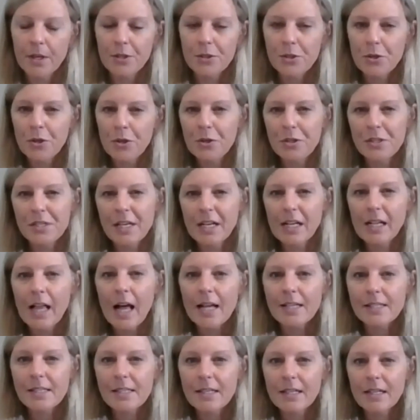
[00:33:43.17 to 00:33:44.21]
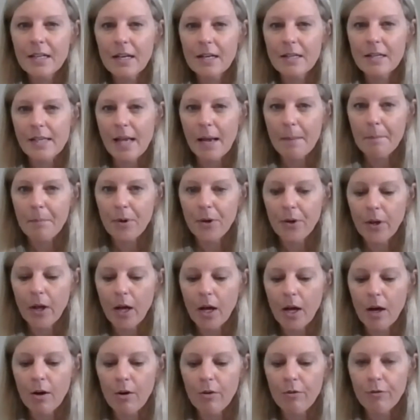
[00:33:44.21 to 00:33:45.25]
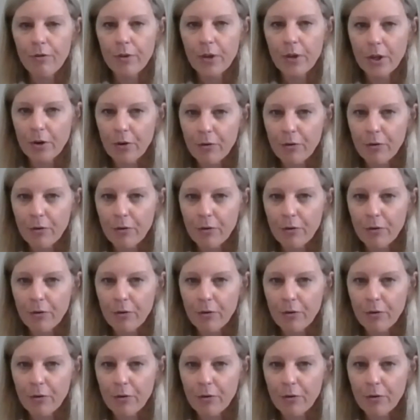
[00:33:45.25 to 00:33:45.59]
So there's the classic example of,